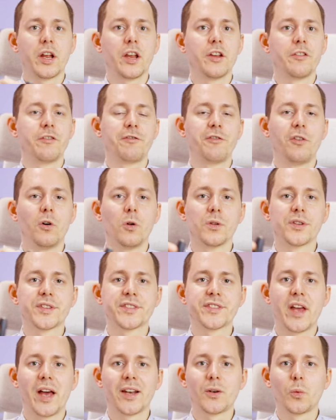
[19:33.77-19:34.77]
a full
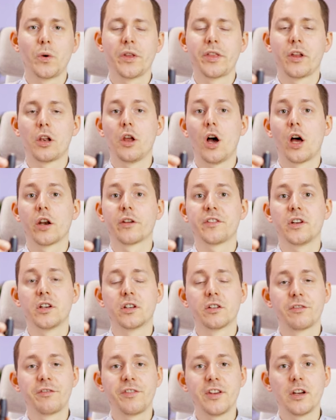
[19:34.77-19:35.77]
set with a lot of
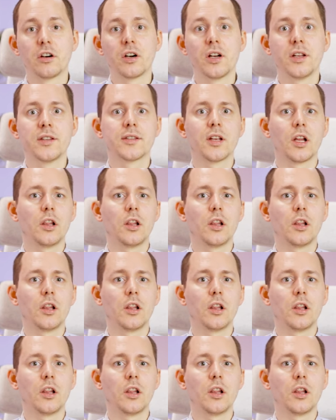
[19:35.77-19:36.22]
interference,